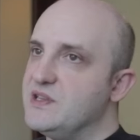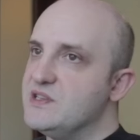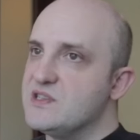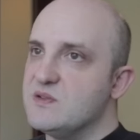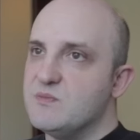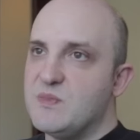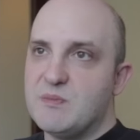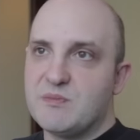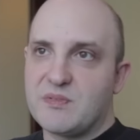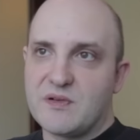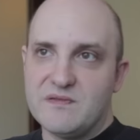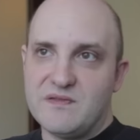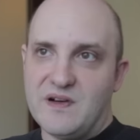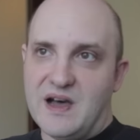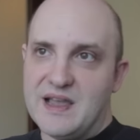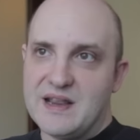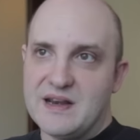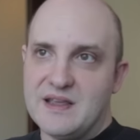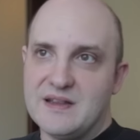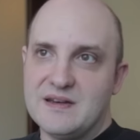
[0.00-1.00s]
needs to be
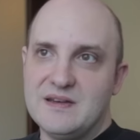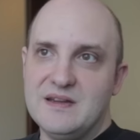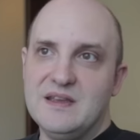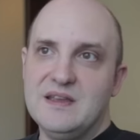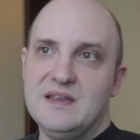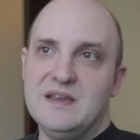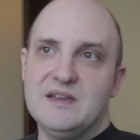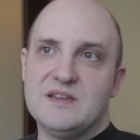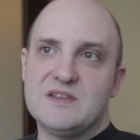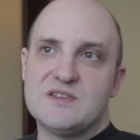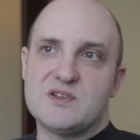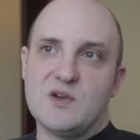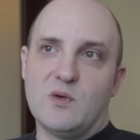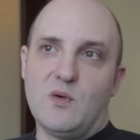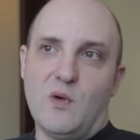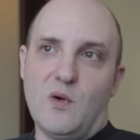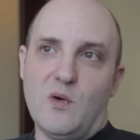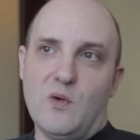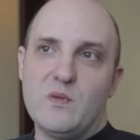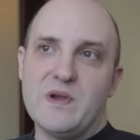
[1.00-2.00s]
provided.
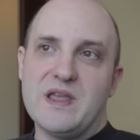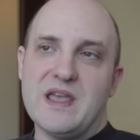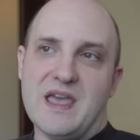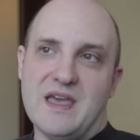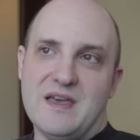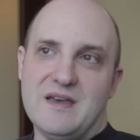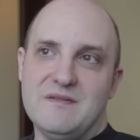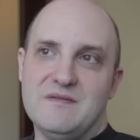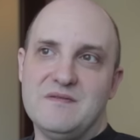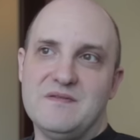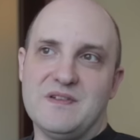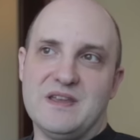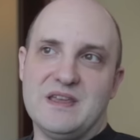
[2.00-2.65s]
So all we have